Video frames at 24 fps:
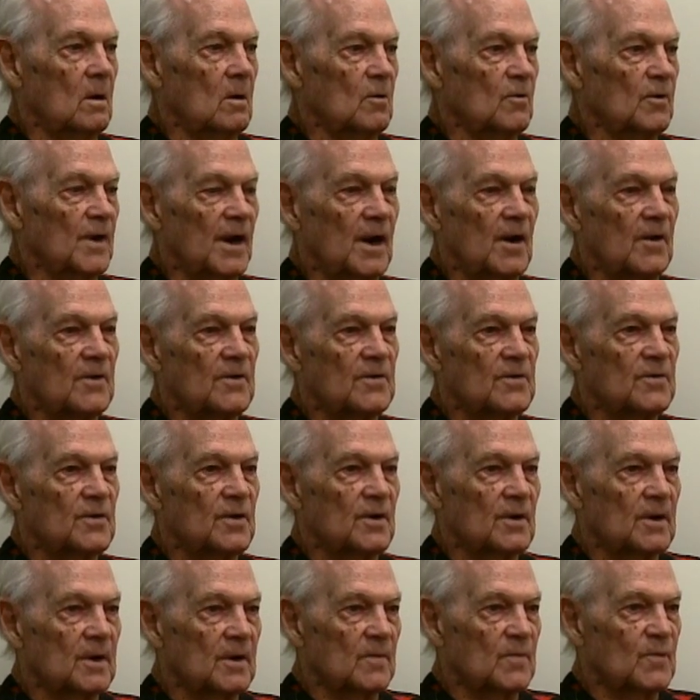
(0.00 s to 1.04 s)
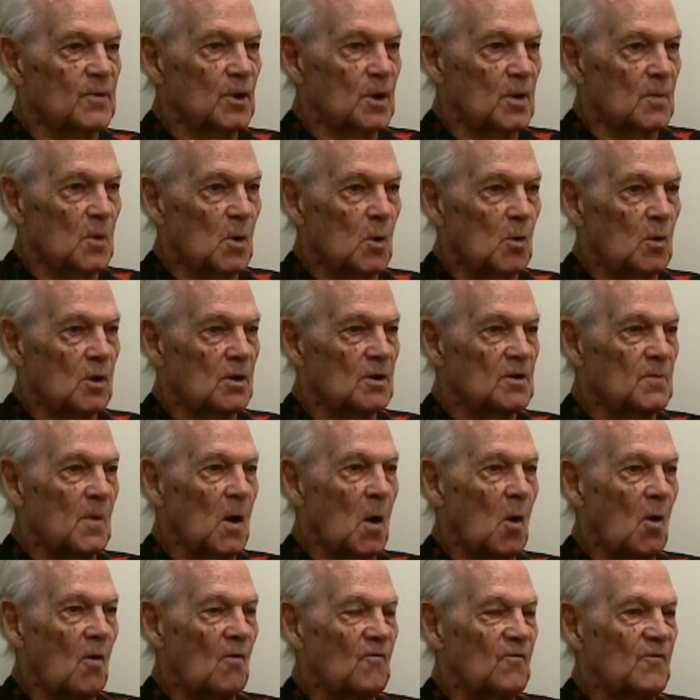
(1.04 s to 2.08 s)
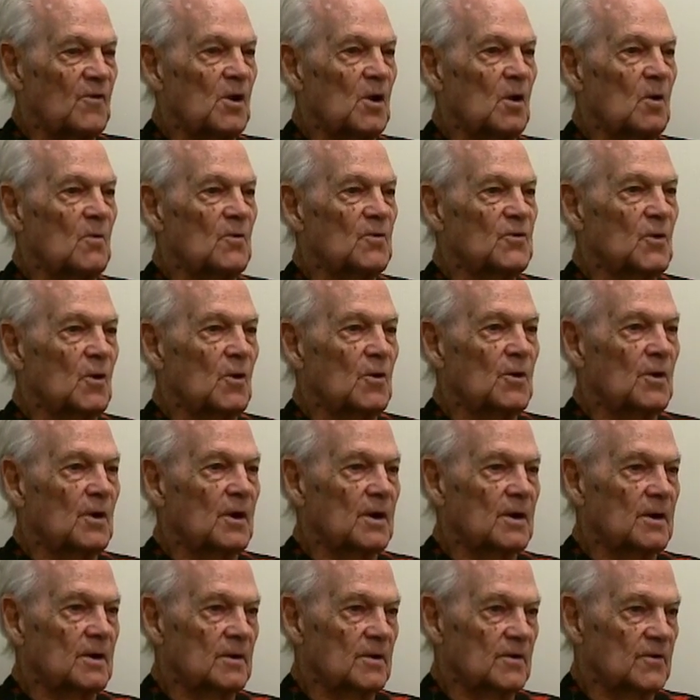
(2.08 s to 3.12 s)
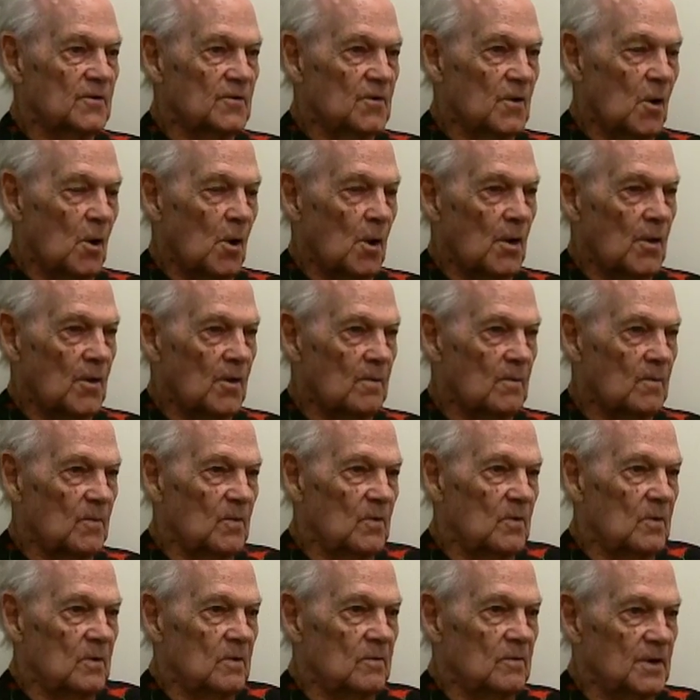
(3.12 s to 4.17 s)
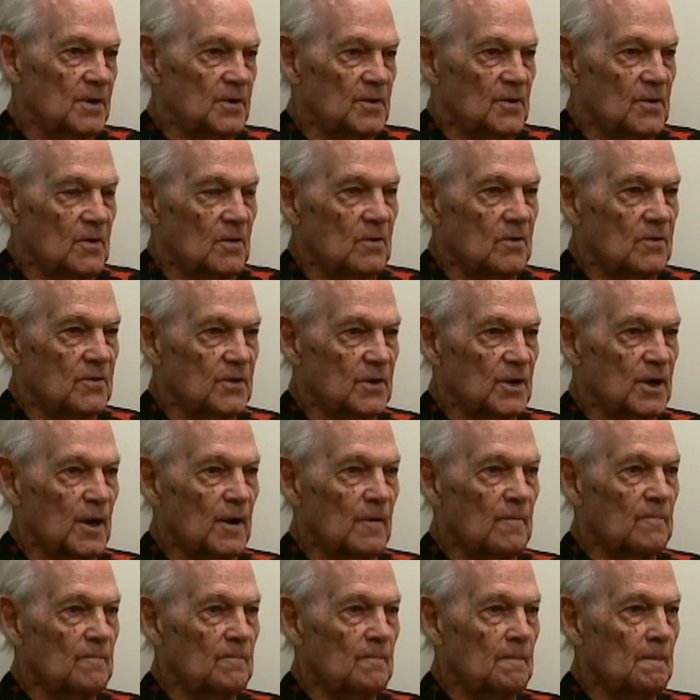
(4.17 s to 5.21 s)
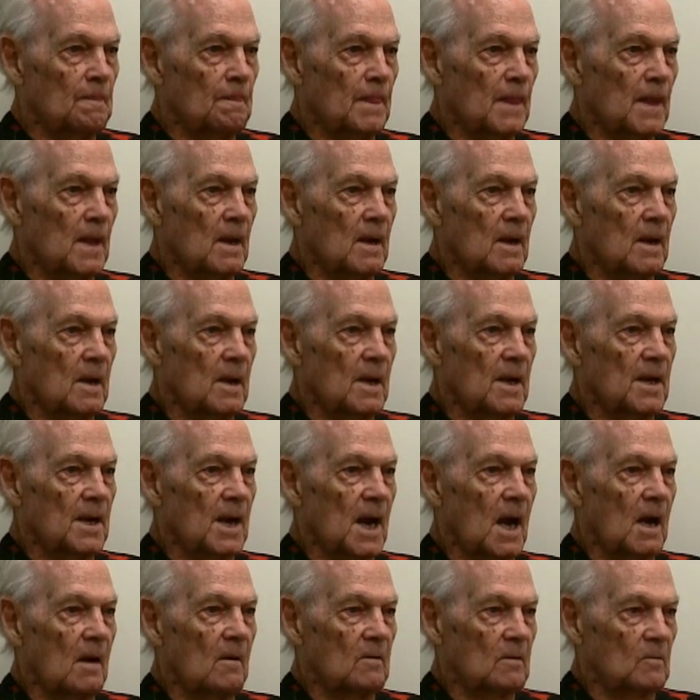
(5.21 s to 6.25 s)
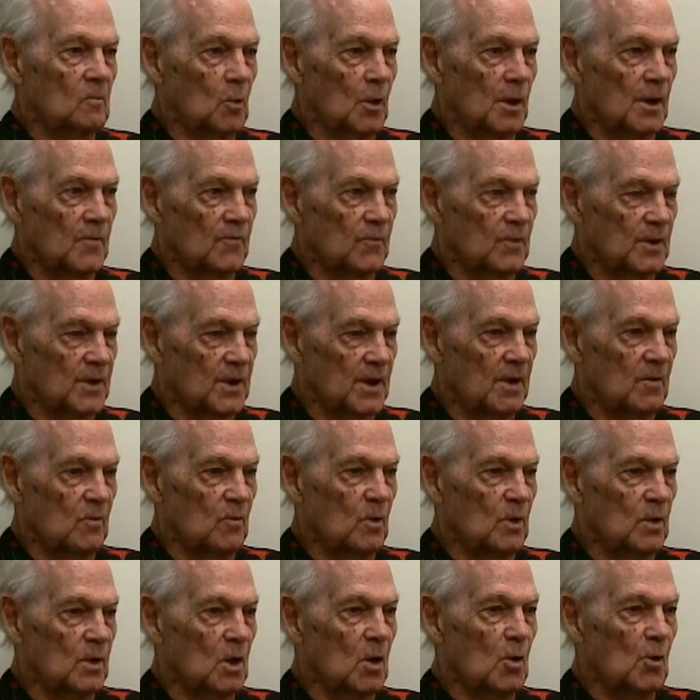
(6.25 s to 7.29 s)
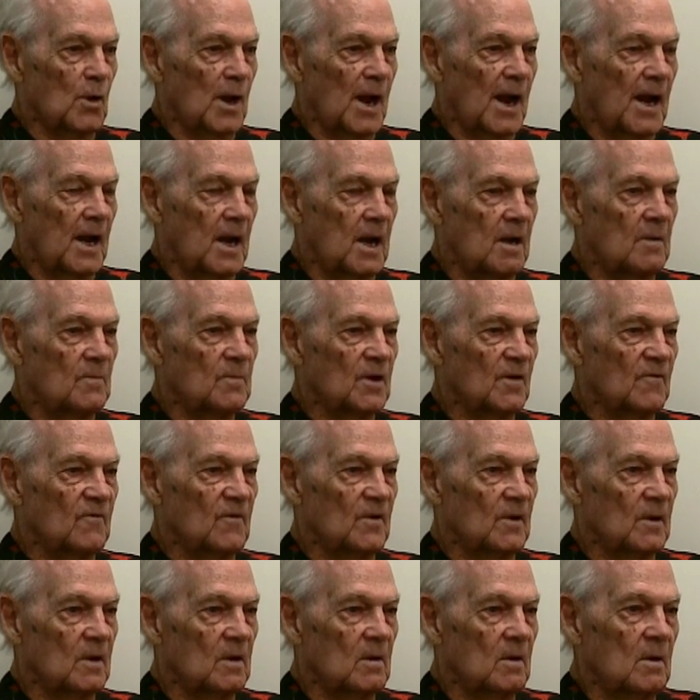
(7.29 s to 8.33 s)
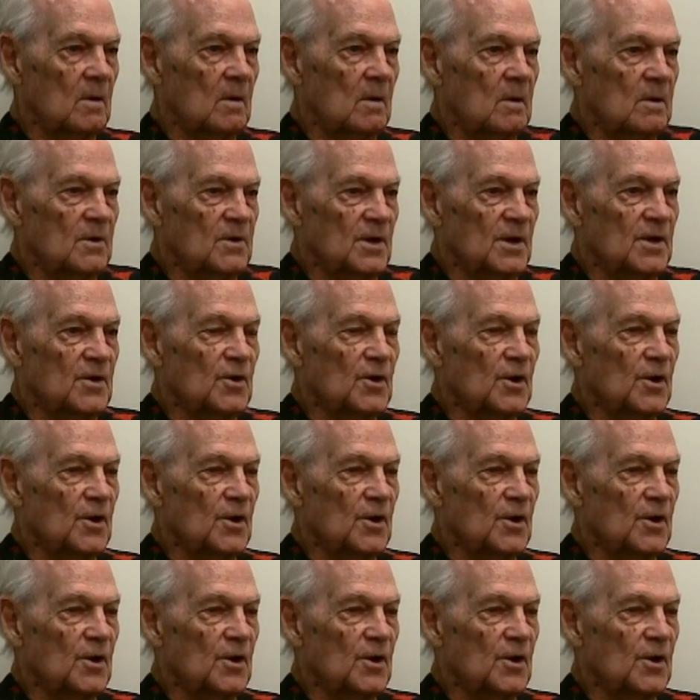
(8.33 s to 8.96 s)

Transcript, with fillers: records and put them on a small film so you could destroy the originals, see? Okay. And I worked with it, with Kodak Company, for 10